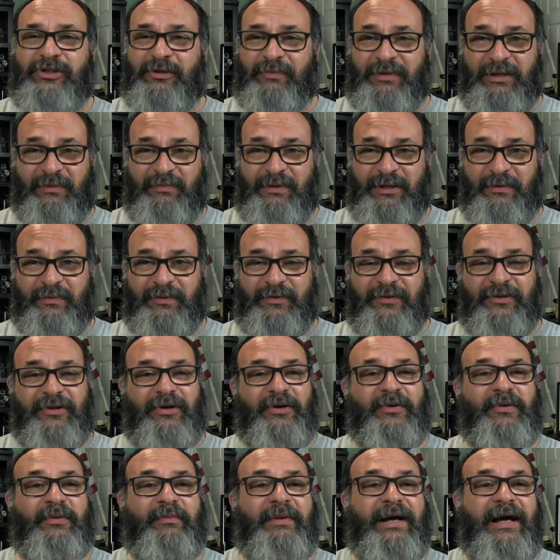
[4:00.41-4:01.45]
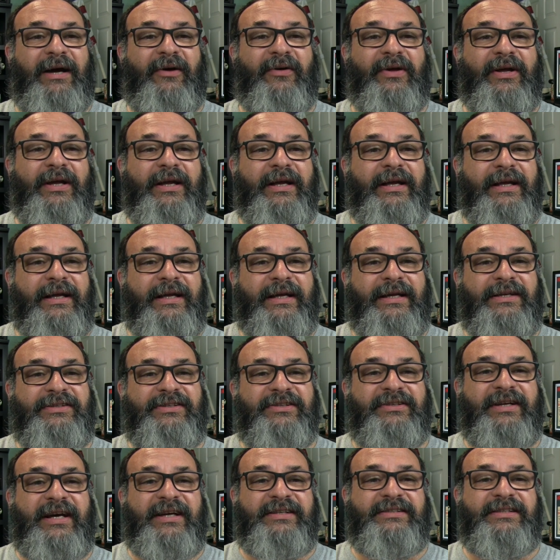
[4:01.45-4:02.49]
too many people know about, is
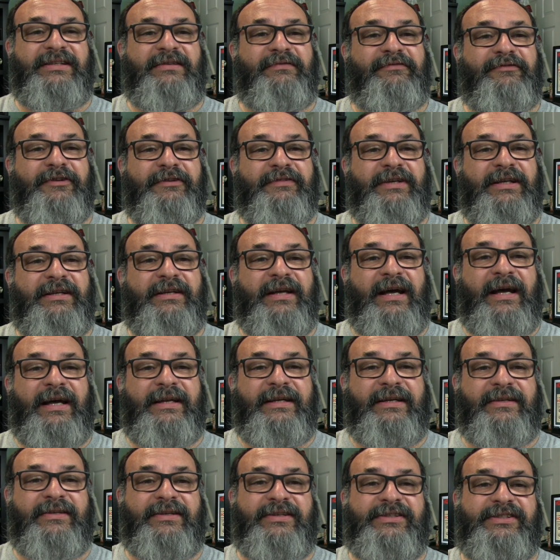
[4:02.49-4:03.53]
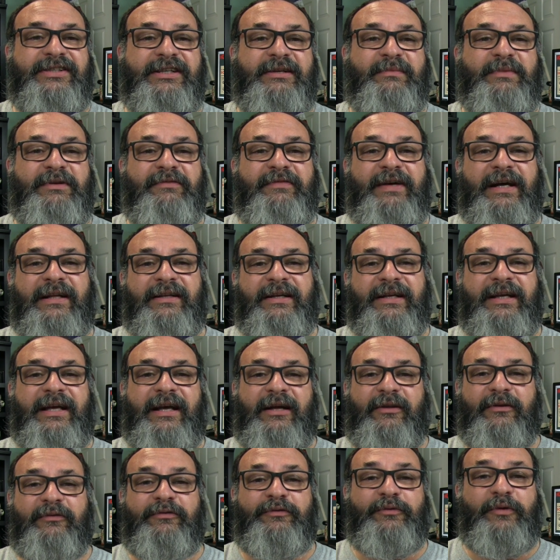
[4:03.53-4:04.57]
in 1959 in the Simi Valley,
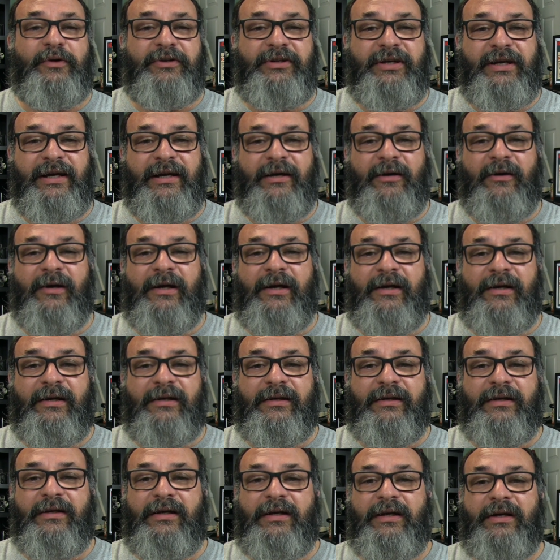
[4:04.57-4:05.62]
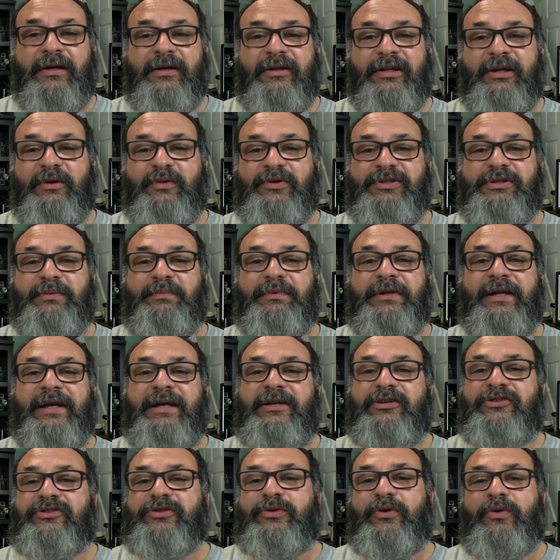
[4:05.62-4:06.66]
California area. There was a
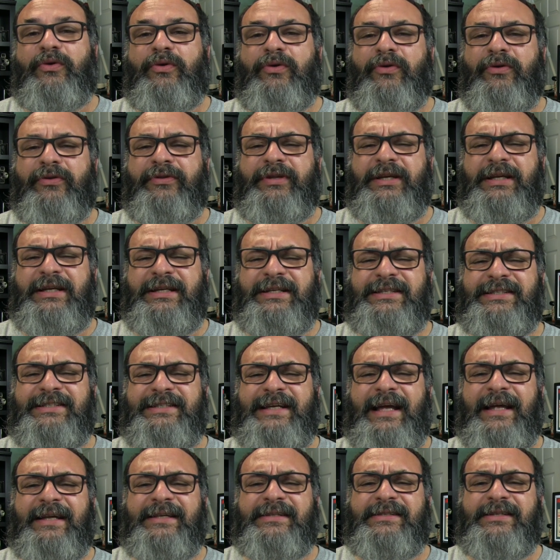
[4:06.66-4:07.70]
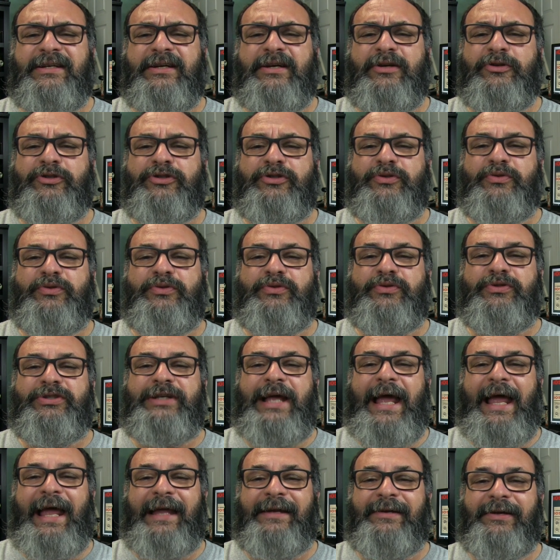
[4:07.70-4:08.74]
place called the Santa
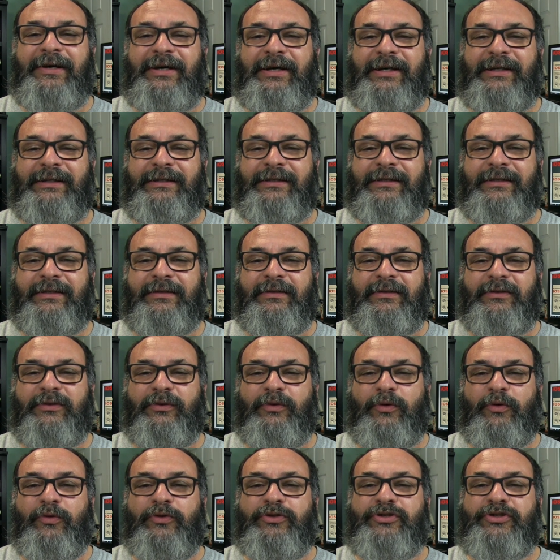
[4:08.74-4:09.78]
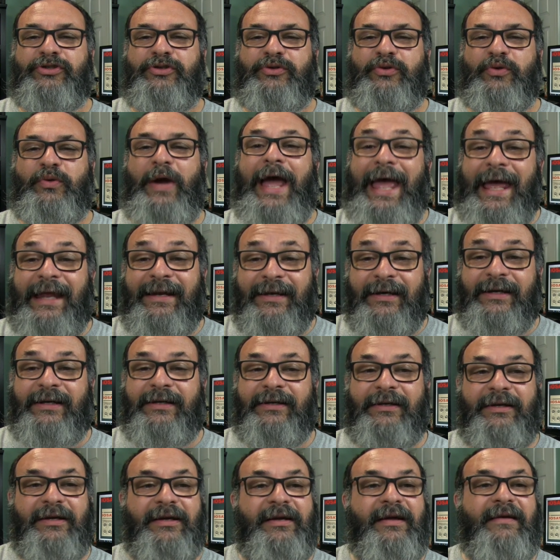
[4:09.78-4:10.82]
Susana or Suana
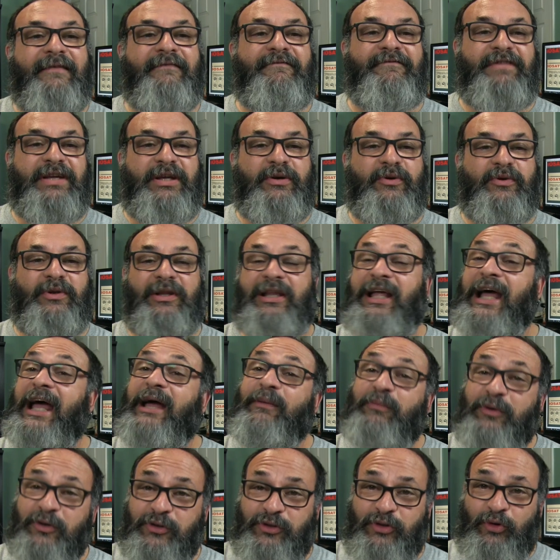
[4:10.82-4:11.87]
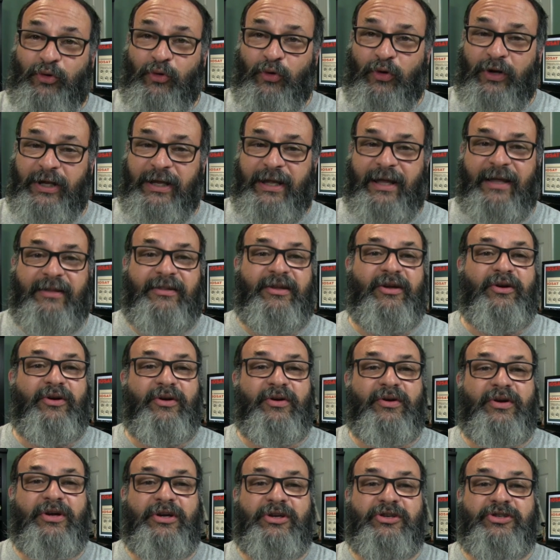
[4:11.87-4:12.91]
Field Laboratory, and
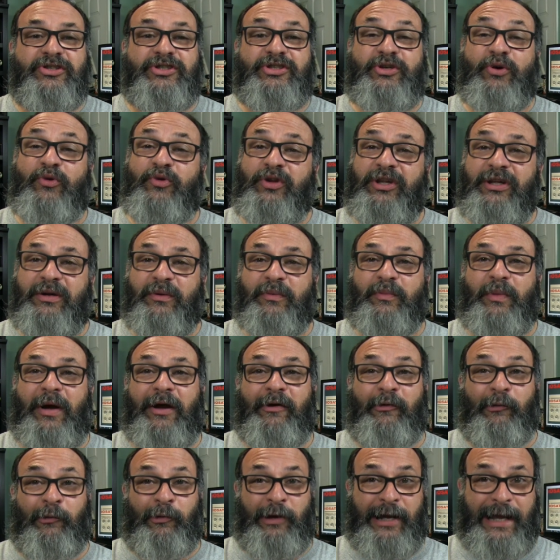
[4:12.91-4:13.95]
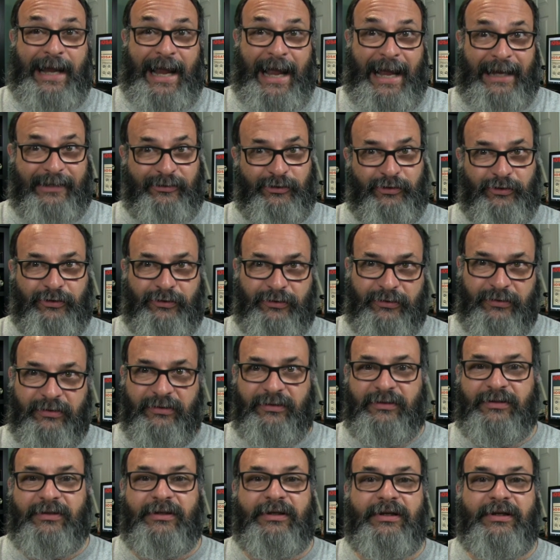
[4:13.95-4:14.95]
their sodium reactor